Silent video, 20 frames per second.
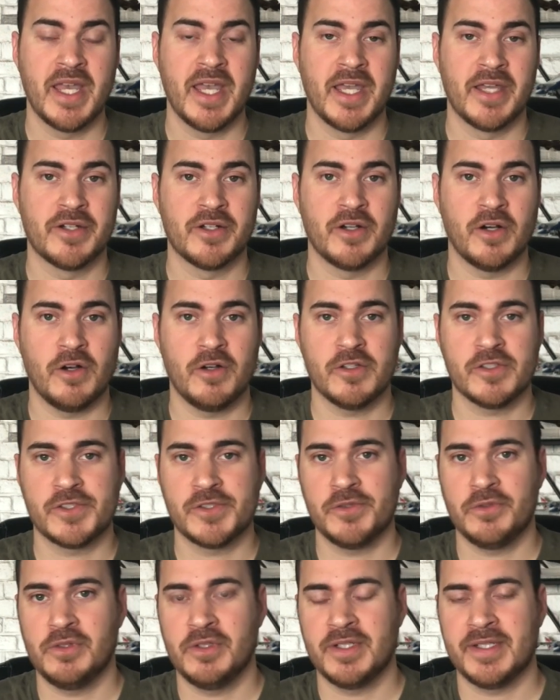and
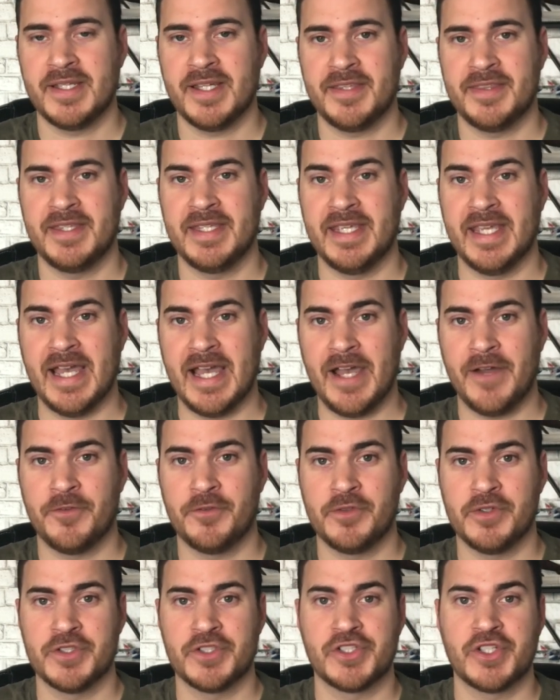also look at the
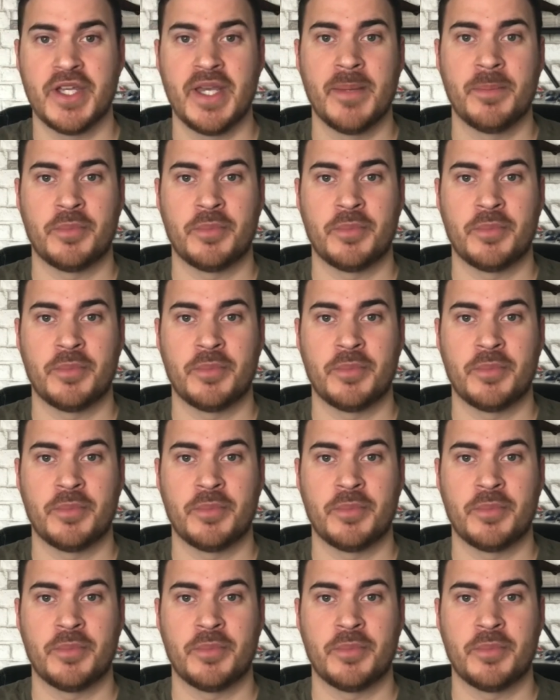average